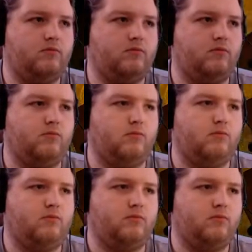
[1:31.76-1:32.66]
Hmm.
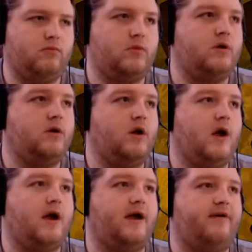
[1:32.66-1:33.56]

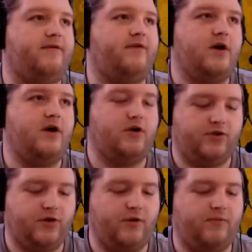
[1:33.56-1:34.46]
I have the